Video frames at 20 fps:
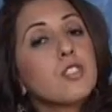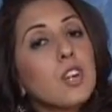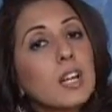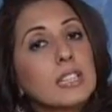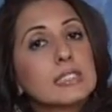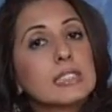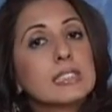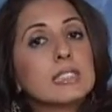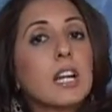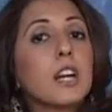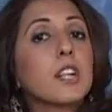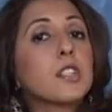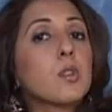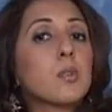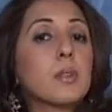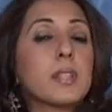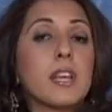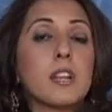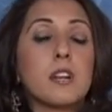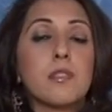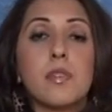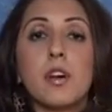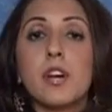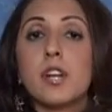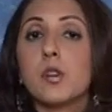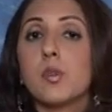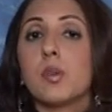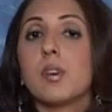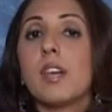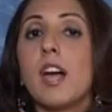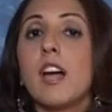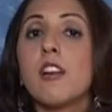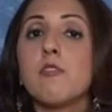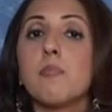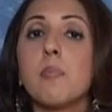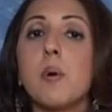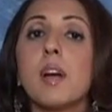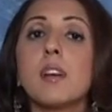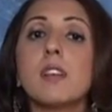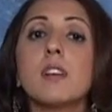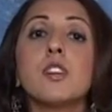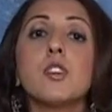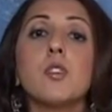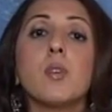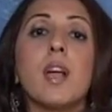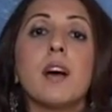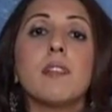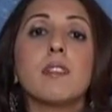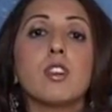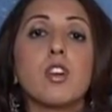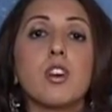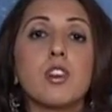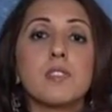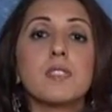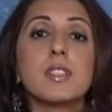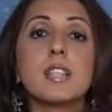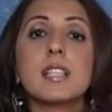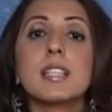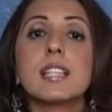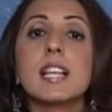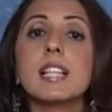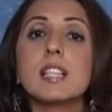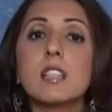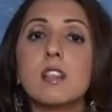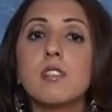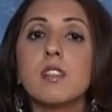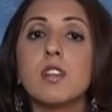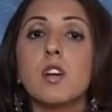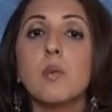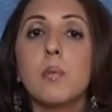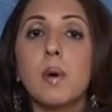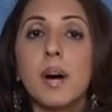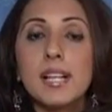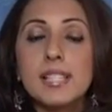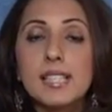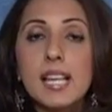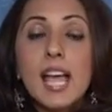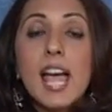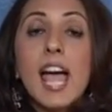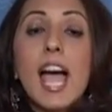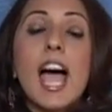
chances are you'll get a very good life partner, you'll have a lot of success career wise,